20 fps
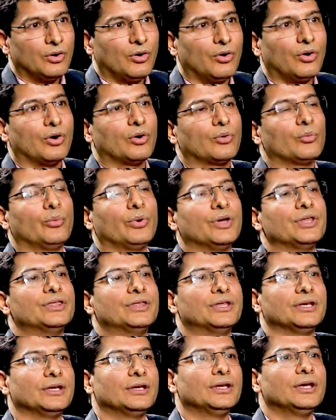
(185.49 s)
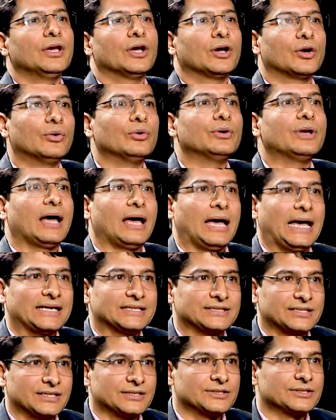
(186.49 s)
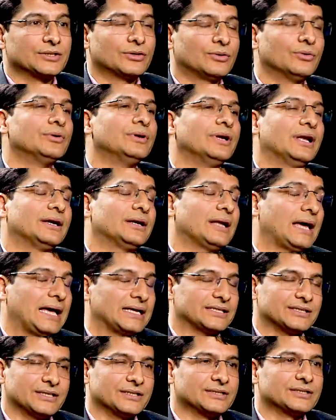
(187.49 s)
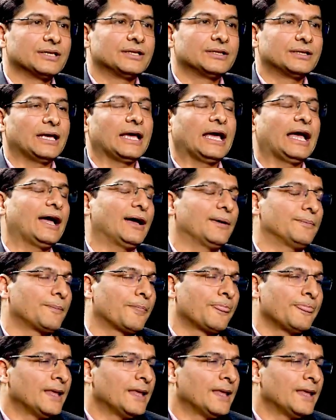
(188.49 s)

or with the good assets, good net assets they have.